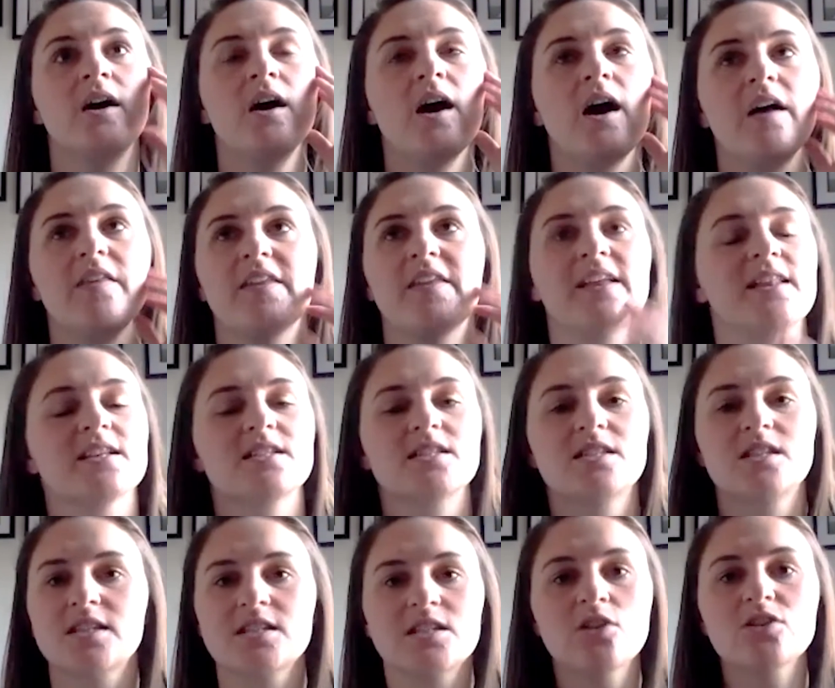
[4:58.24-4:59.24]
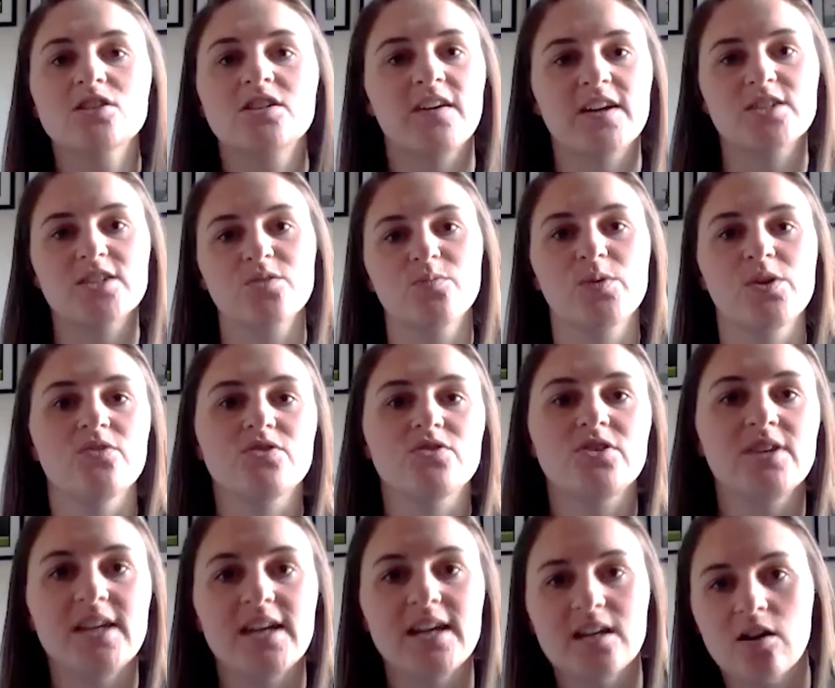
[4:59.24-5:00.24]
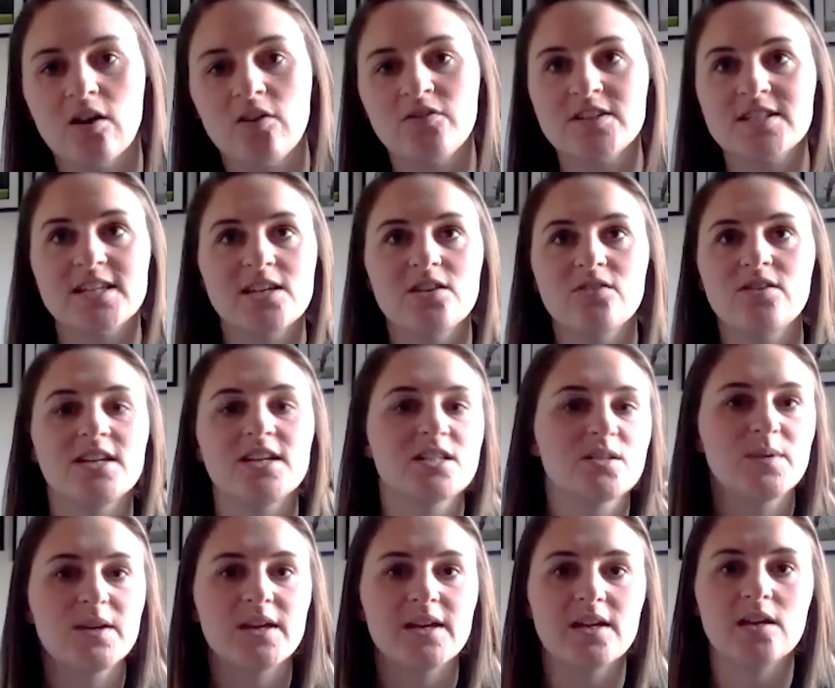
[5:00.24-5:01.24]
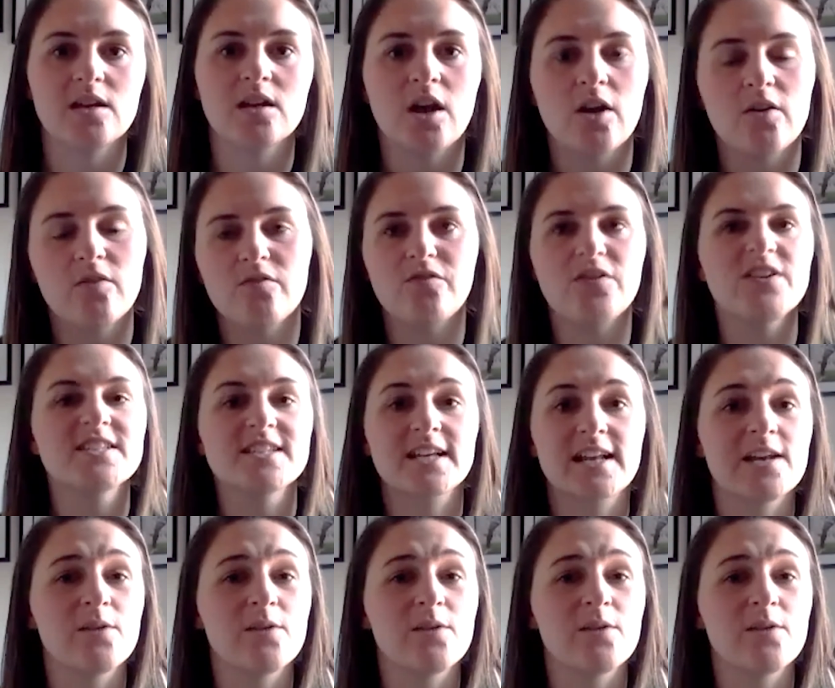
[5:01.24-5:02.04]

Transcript: I think there's lots of attributes you need. Obviously, you need to be, physically